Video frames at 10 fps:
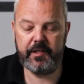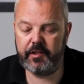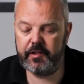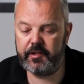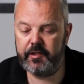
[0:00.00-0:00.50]
as you
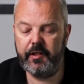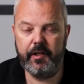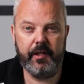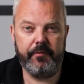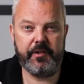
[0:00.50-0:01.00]
can see,
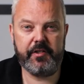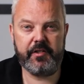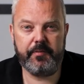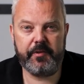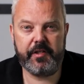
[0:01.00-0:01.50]
which
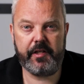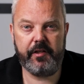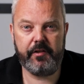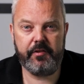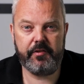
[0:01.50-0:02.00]
is
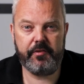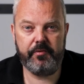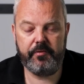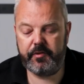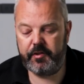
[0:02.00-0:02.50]
particular
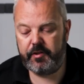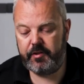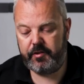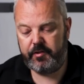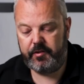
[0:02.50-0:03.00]
to the
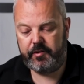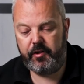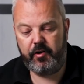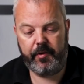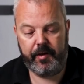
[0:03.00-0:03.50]

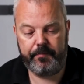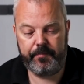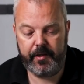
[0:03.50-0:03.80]
Tahoma